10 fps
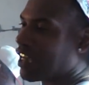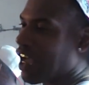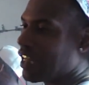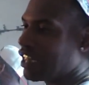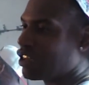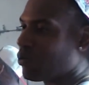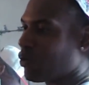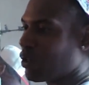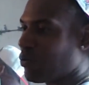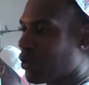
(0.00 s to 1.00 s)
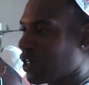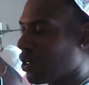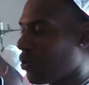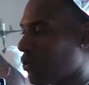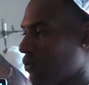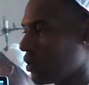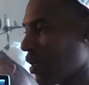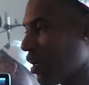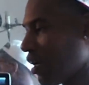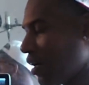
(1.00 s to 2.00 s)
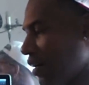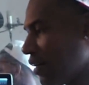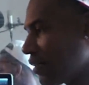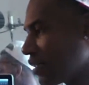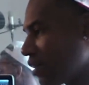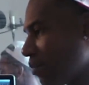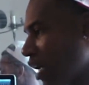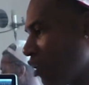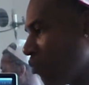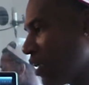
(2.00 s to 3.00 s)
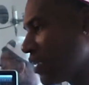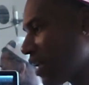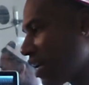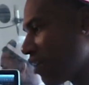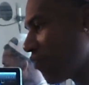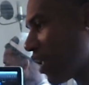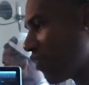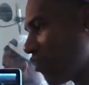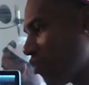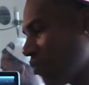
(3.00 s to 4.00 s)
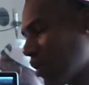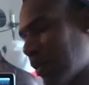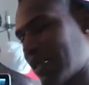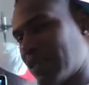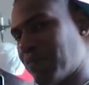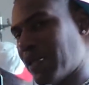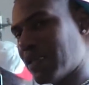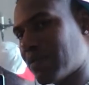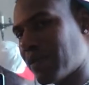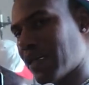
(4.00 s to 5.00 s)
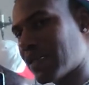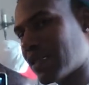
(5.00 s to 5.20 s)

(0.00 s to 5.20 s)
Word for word: I at least wanted one of those. Uh, some of that Louisiana flavor on one of these beats, man.